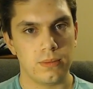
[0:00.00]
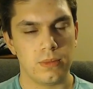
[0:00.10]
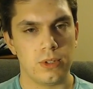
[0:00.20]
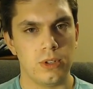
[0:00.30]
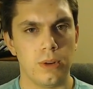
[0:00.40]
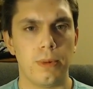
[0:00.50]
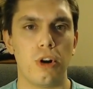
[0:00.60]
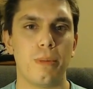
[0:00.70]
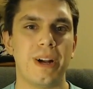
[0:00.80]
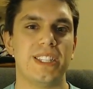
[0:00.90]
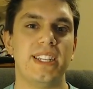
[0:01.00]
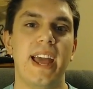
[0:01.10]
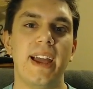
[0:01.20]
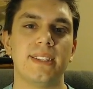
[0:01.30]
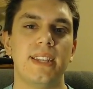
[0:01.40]
your Pokemon's
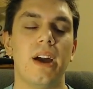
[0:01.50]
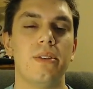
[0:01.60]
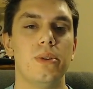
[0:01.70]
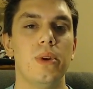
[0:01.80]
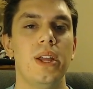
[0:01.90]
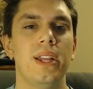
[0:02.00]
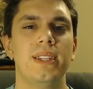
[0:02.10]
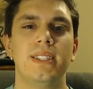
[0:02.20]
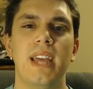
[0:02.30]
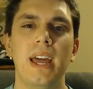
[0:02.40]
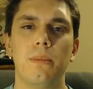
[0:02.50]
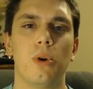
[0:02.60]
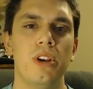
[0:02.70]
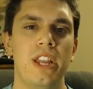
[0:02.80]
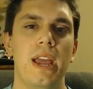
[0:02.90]
attacks now do 10
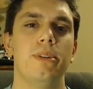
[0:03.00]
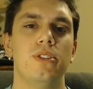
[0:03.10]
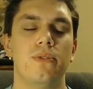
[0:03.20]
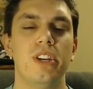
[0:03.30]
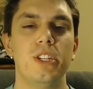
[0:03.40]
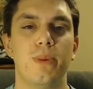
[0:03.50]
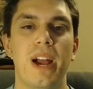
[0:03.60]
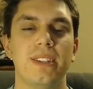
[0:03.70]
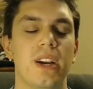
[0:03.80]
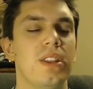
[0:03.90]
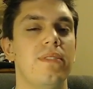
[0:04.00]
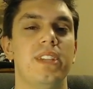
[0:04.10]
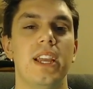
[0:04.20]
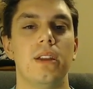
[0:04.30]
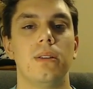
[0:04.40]
more damage for each prize card they've
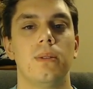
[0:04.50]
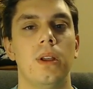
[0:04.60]
taken.